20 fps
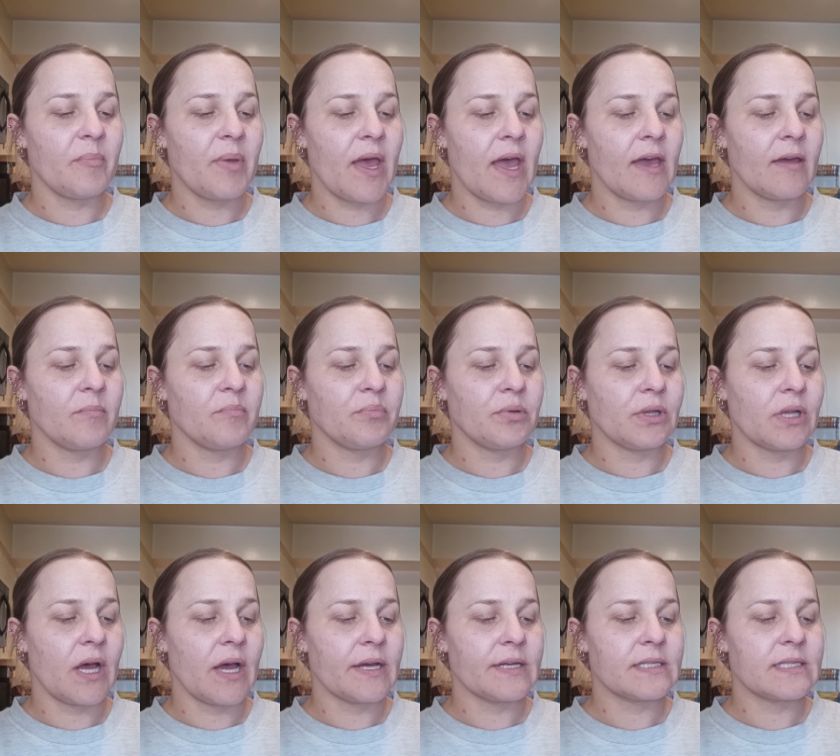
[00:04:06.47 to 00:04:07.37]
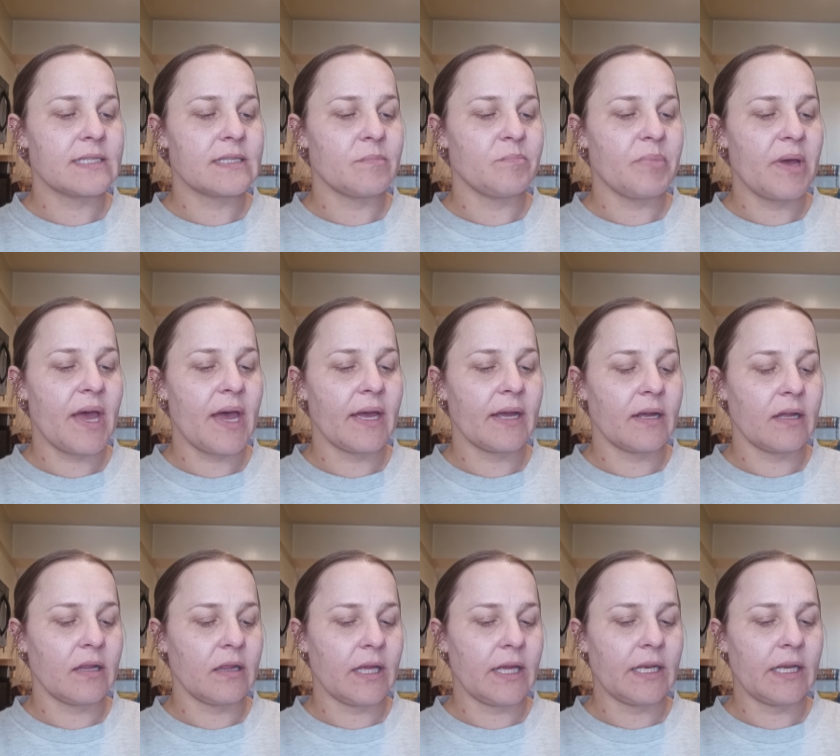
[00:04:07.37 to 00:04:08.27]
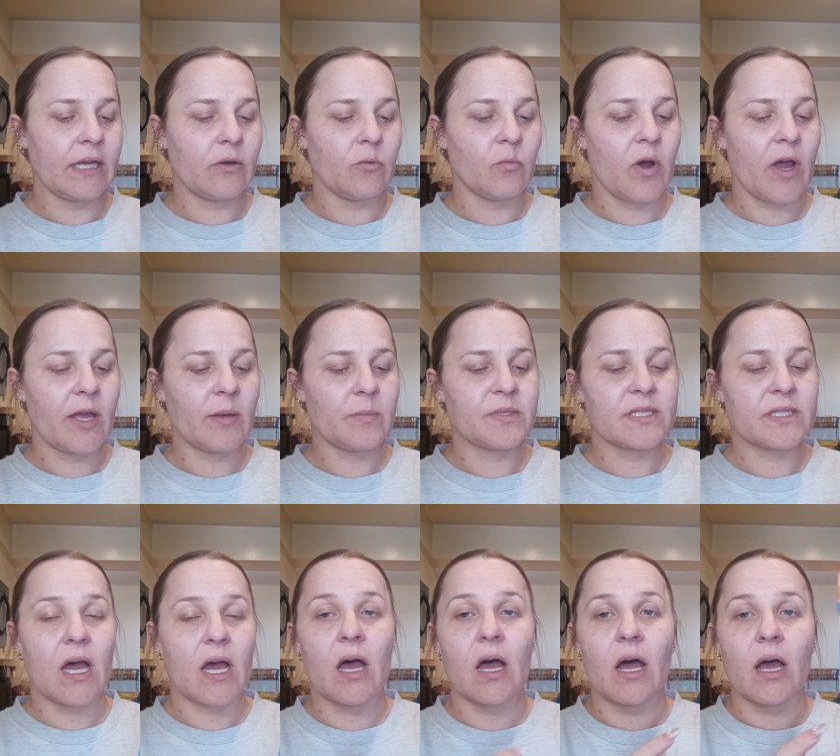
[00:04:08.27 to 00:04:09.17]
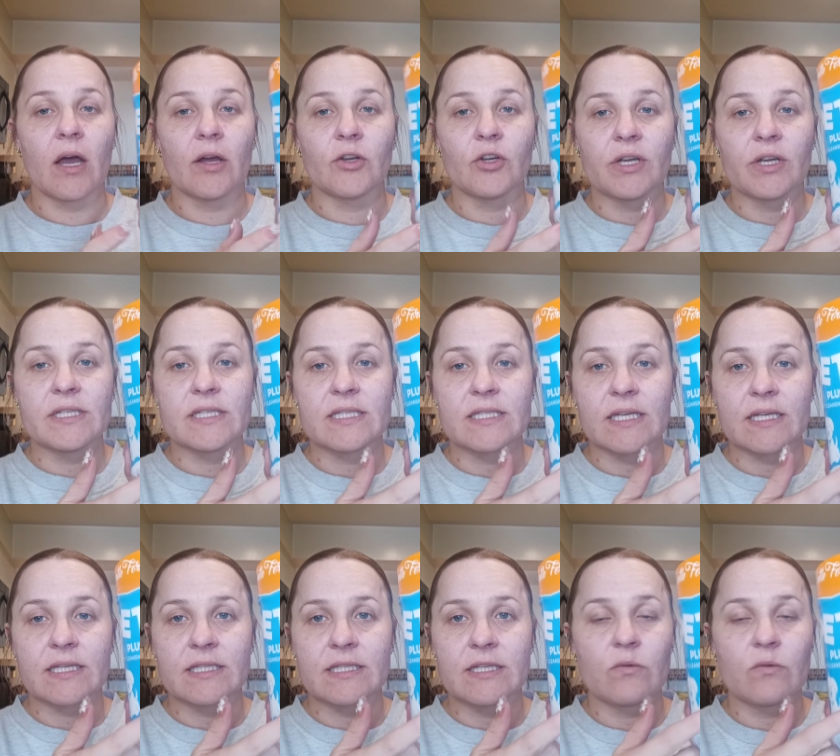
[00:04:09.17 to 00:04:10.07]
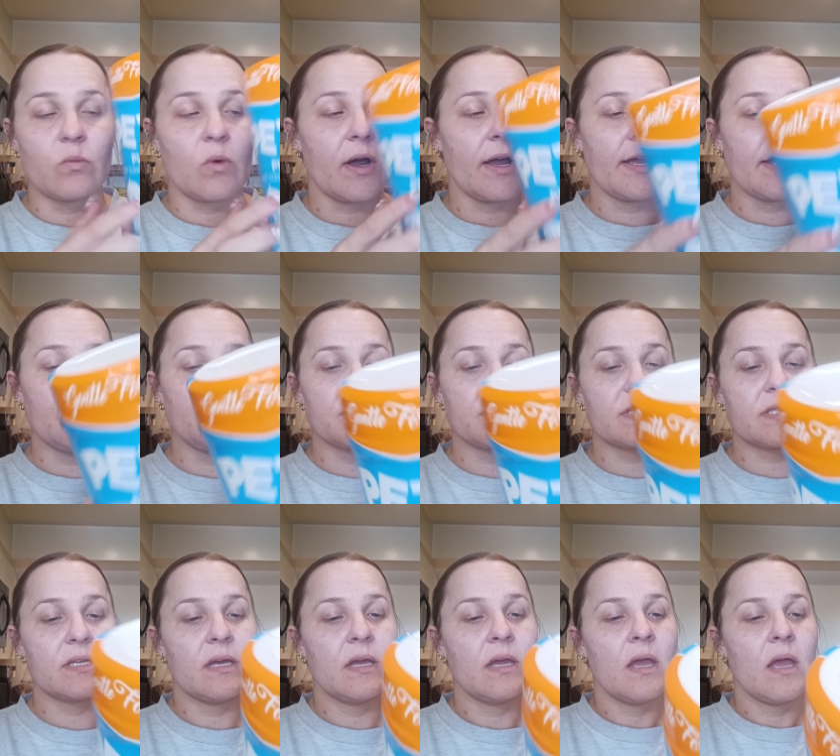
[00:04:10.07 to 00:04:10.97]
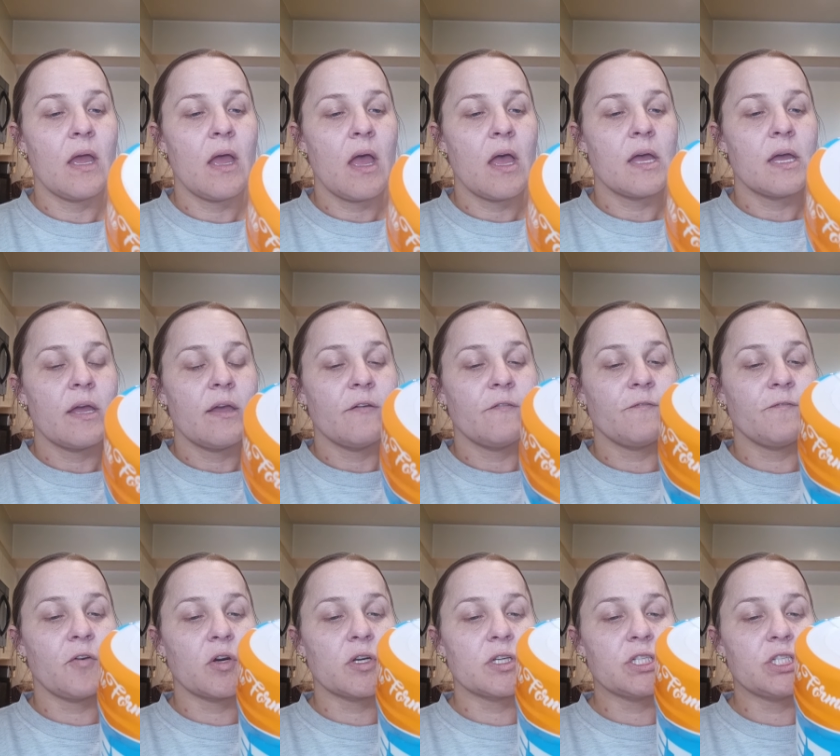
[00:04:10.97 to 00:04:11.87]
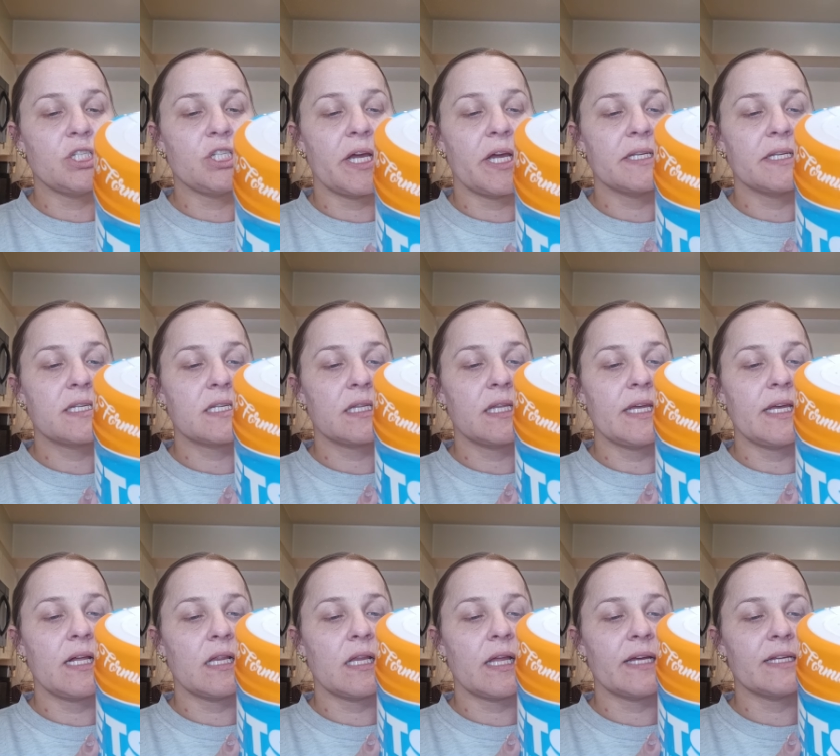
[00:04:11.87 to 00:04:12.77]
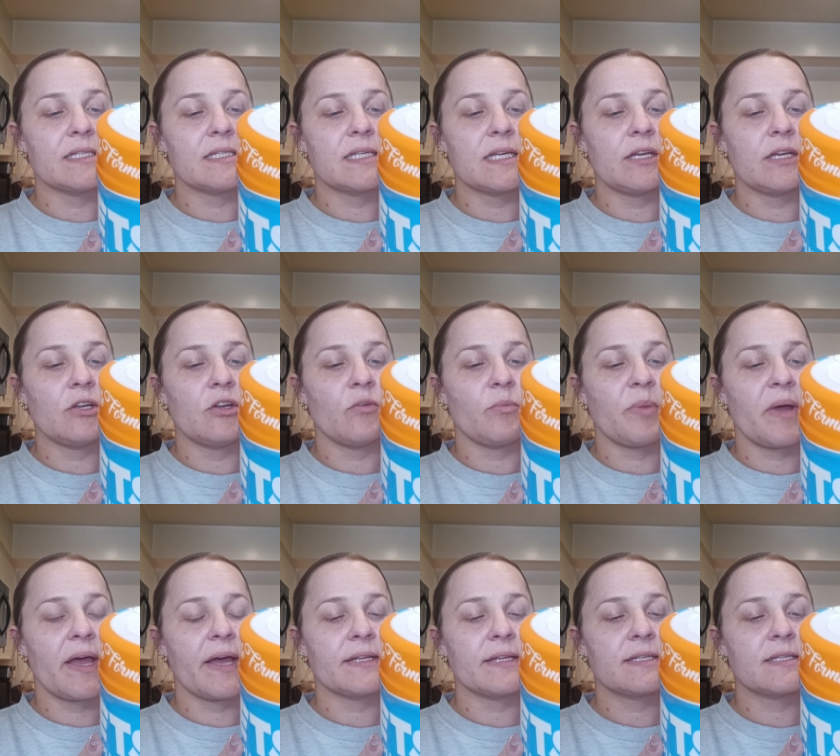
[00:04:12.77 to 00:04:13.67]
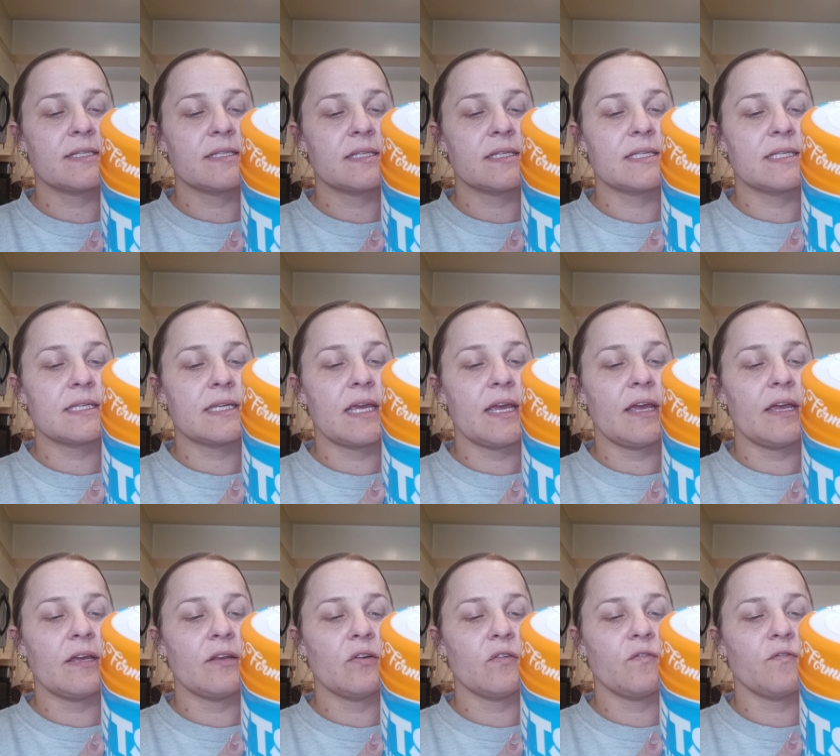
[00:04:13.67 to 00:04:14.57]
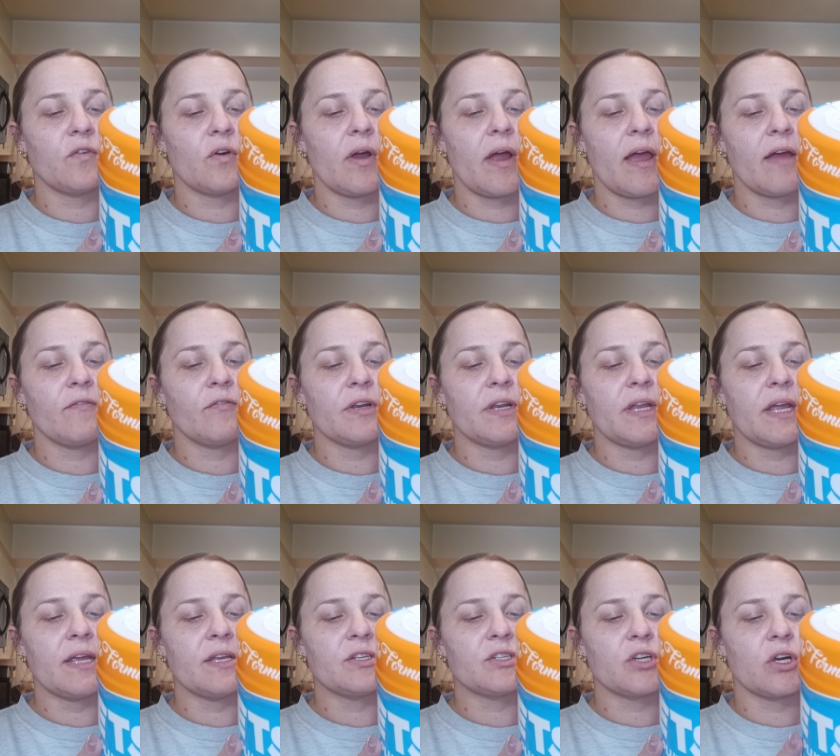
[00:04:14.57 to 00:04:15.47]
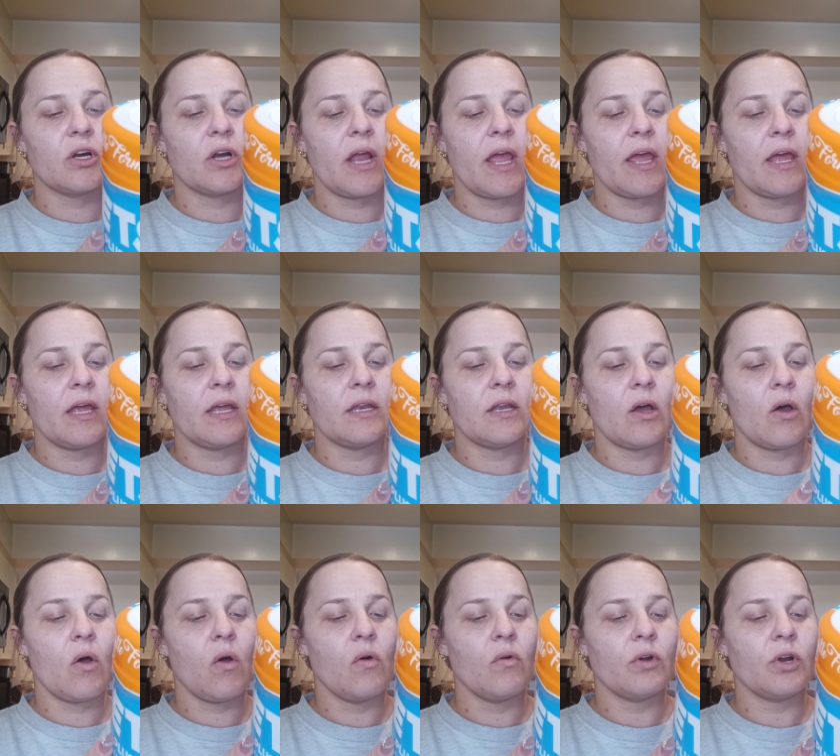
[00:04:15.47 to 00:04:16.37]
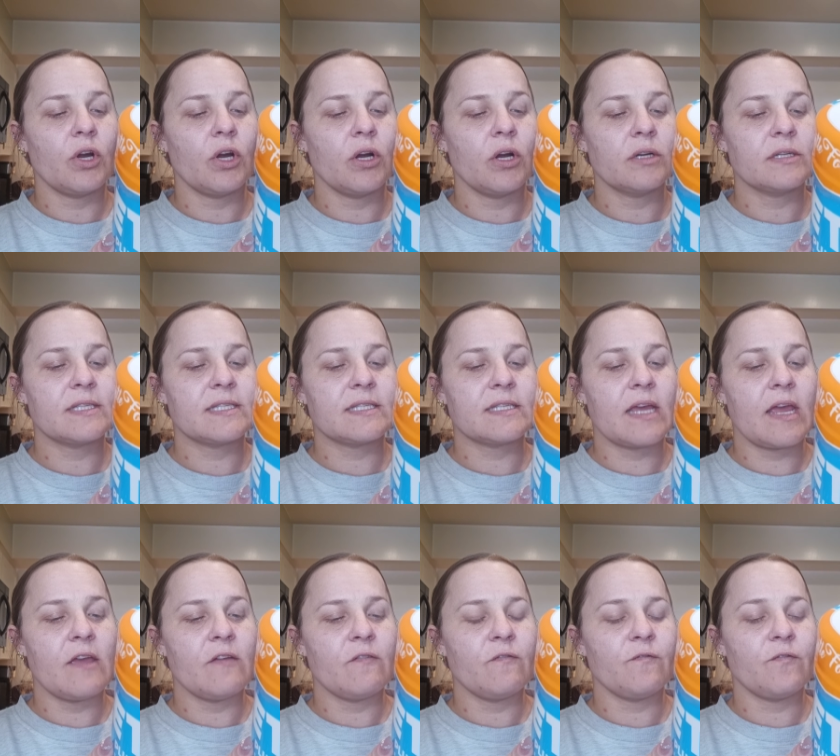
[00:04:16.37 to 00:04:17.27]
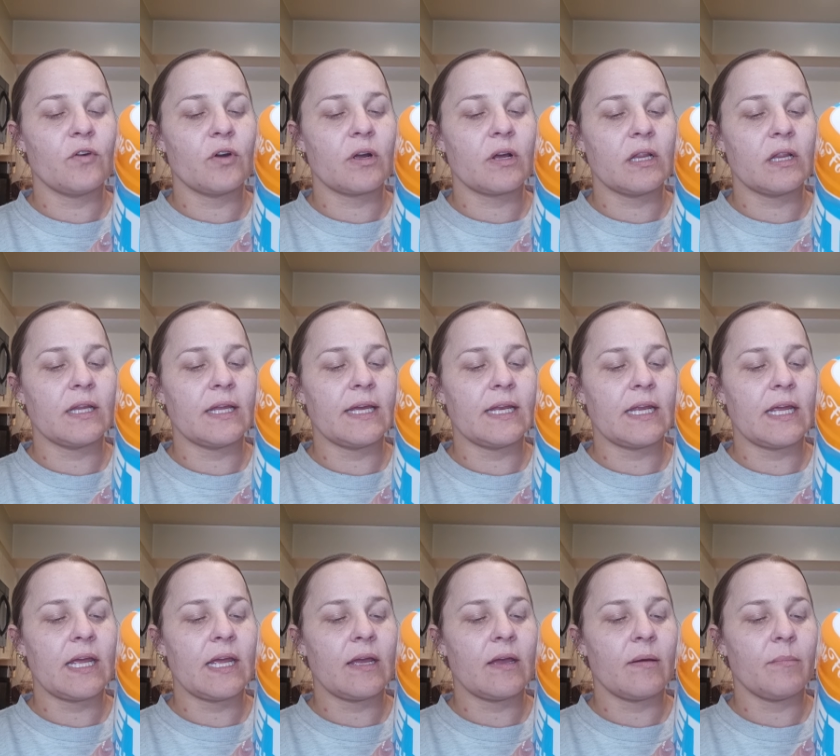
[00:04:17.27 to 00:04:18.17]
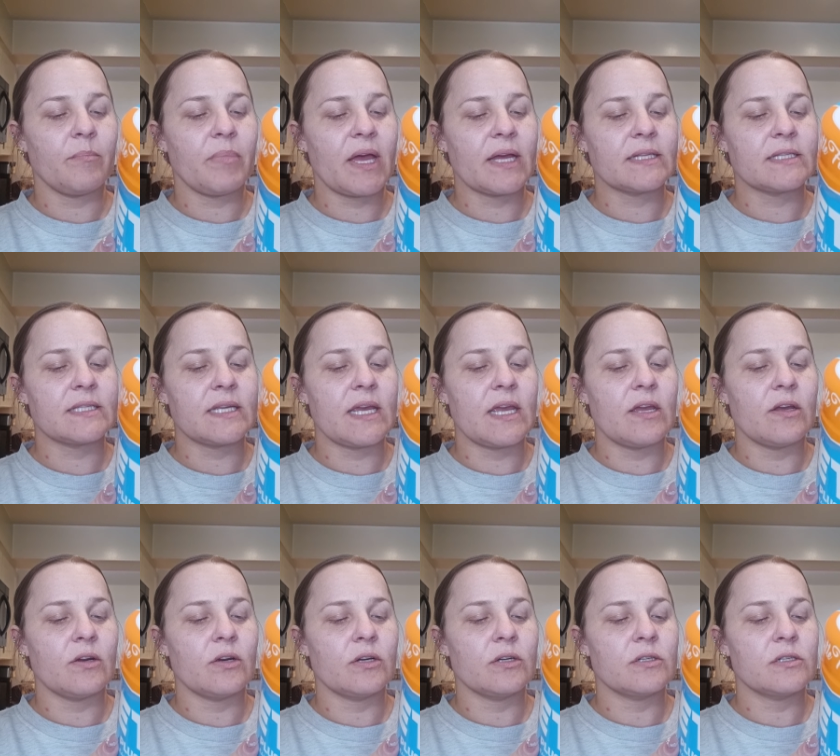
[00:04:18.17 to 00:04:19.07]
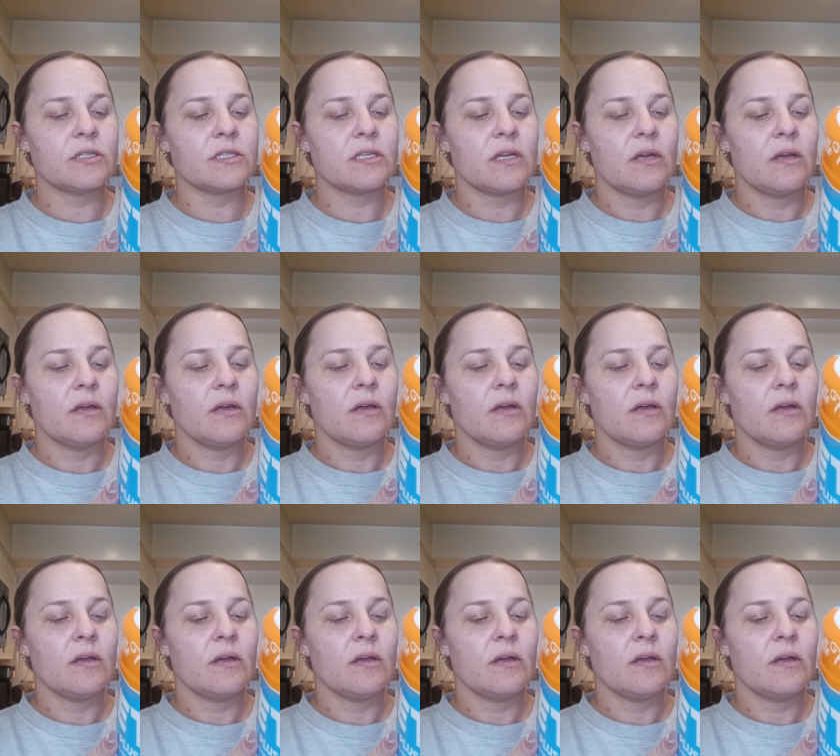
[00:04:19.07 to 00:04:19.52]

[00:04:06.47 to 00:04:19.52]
Pet Plus Pet Cleaning Wipes. 160 wipes for gently cleansing your pet's skin for everyday dirt and odor. Safe for cleaning pet's ears,